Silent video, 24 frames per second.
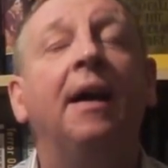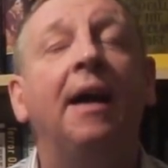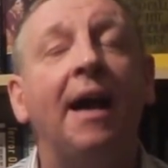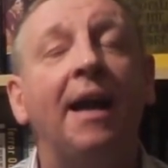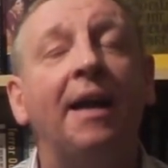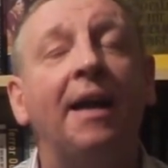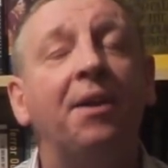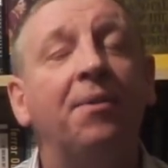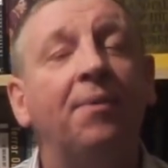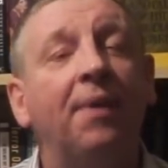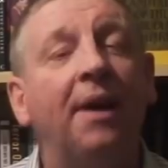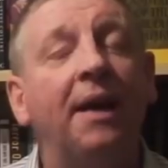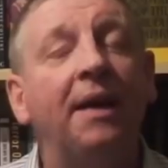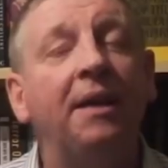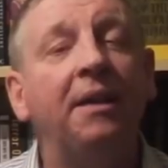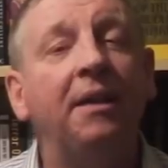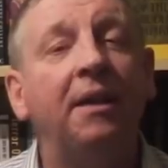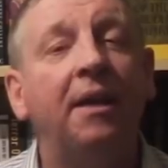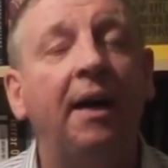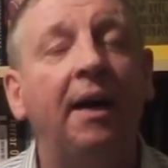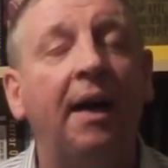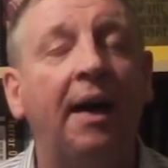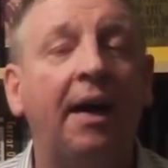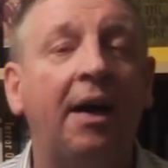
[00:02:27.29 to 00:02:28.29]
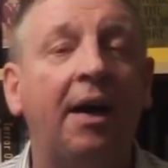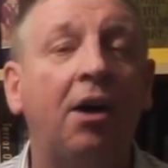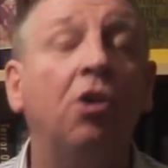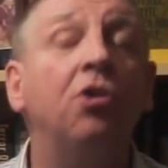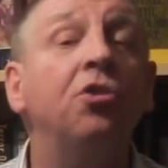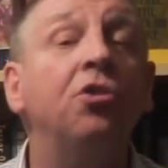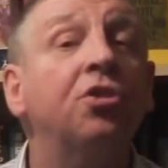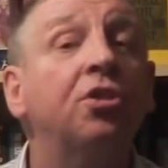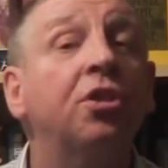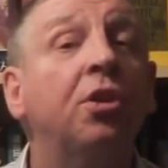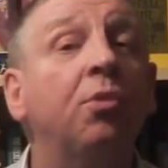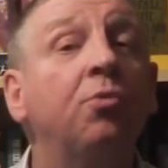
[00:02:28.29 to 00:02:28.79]
Anyway,
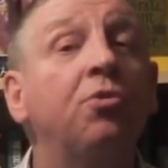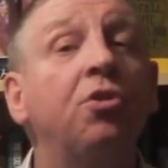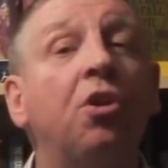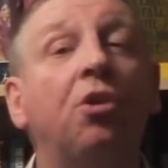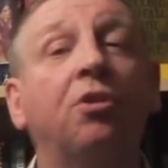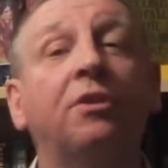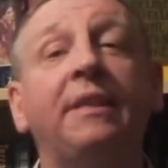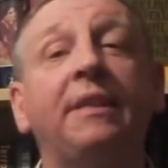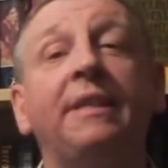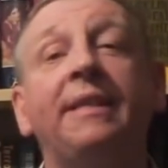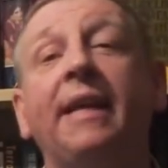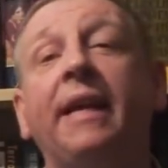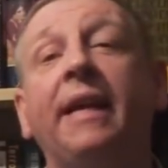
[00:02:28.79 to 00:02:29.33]
also Dr.